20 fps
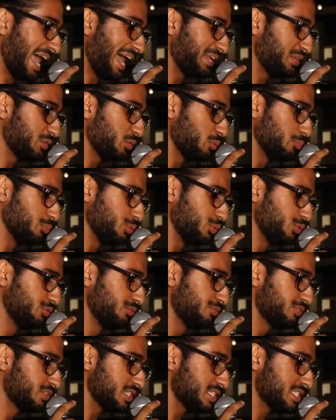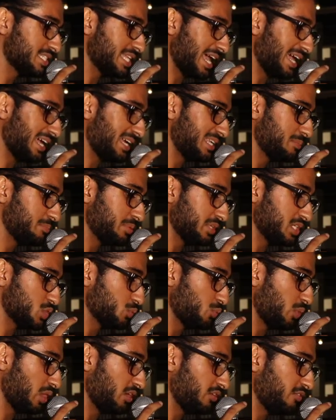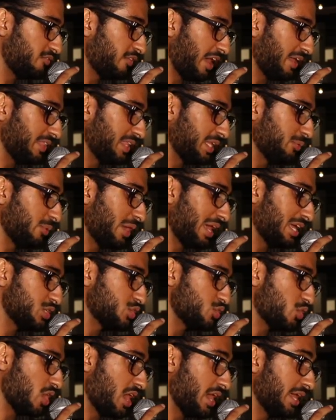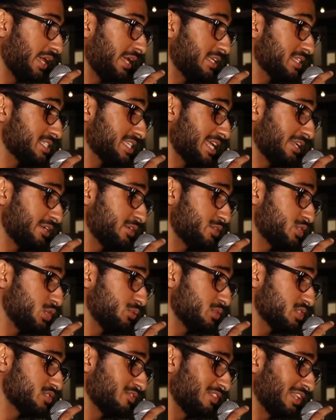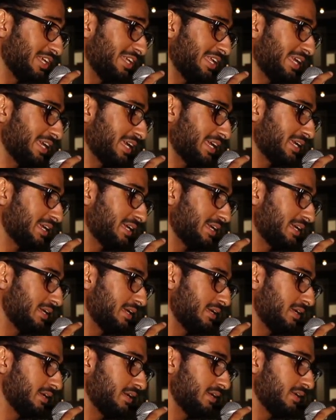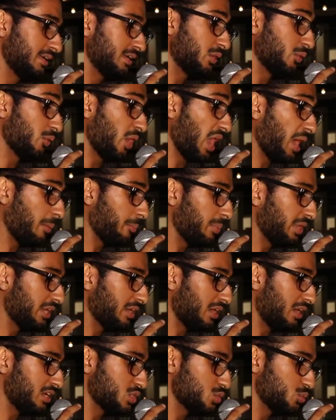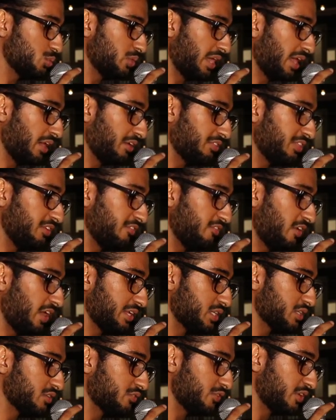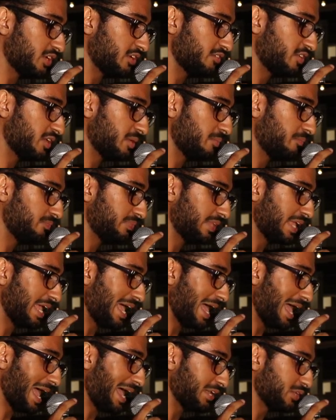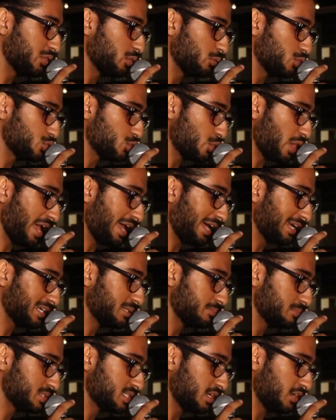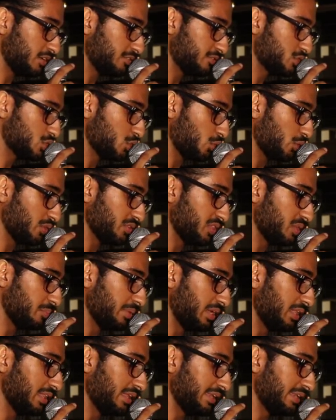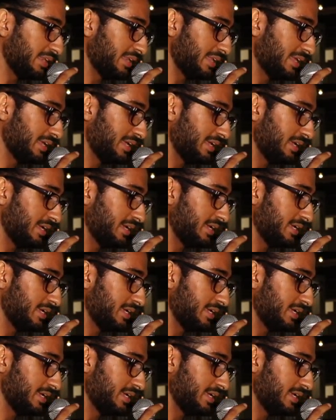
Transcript: Ando moved to stand, but his well finally ran dry and his energy was fleeting. Grabbing onto a healthy vine in front of him, Ando dragged himself toward the melon,